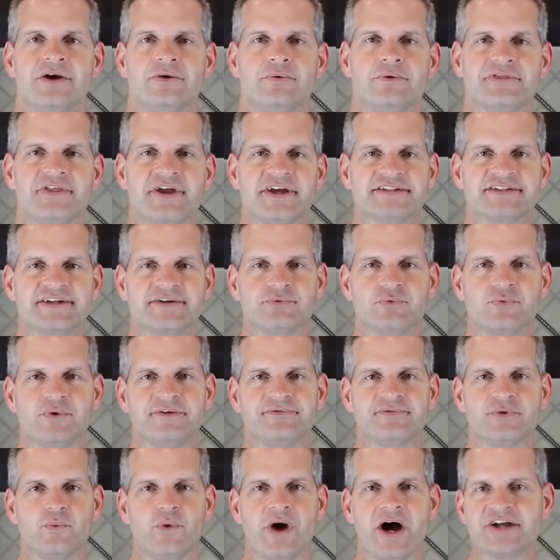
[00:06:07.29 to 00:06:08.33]
Well, thanks everyone
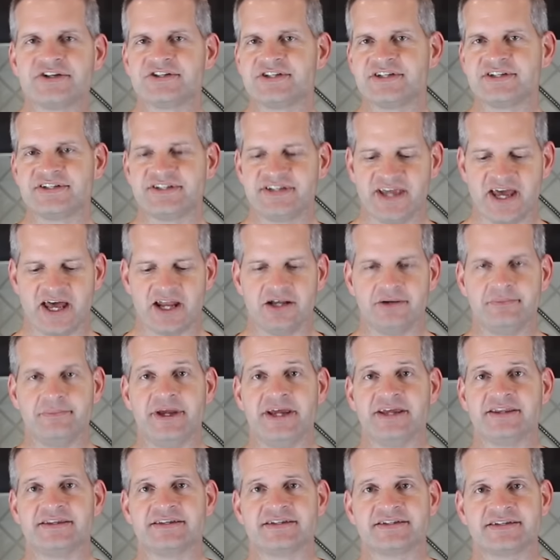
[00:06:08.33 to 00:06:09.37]
for watching to see how to
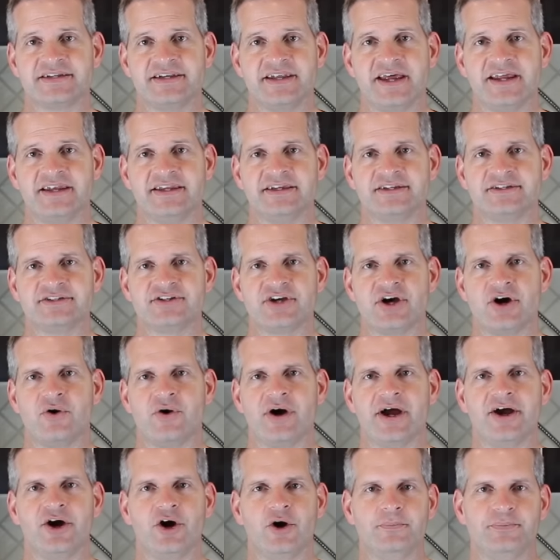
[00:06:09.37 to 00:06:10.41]
make this Canadian dough.
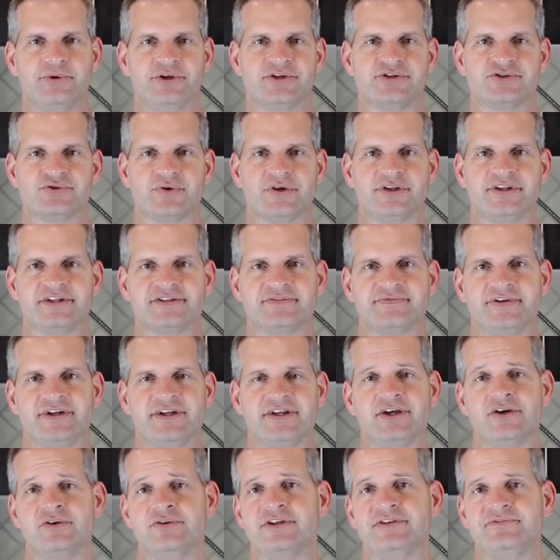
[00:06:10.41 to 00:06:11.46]
I hope you enjoyed this
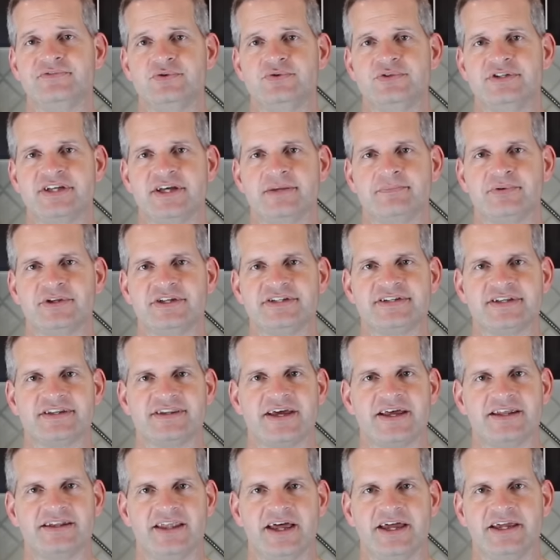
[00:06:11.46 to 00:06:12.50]
video, and if you did, please hit
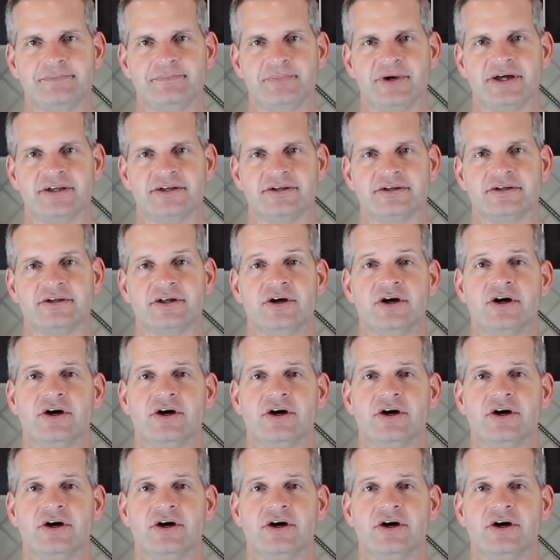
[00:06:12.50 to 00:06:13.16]
that like button.